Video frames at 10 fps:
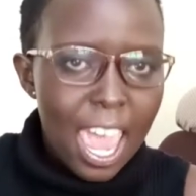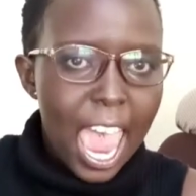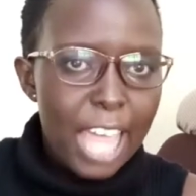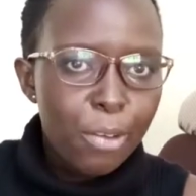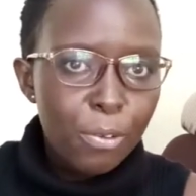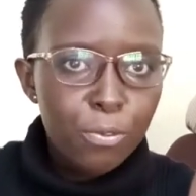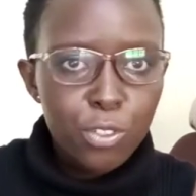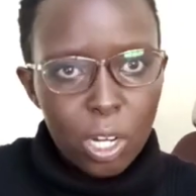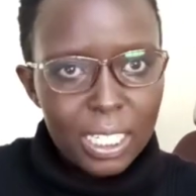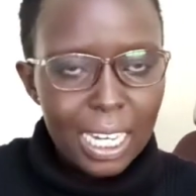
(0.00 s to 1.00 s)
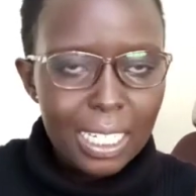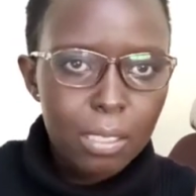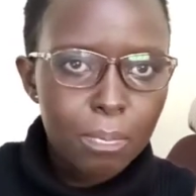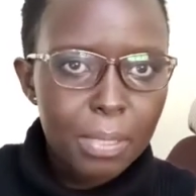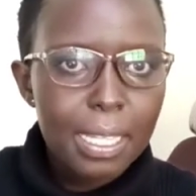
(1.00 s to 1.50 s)
and we've talked a little
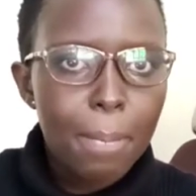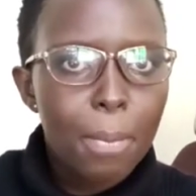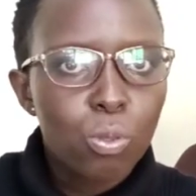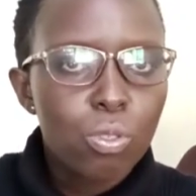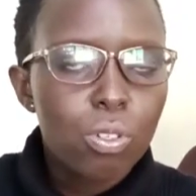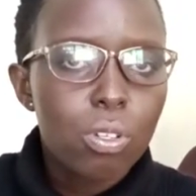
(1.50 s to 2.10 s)
bit about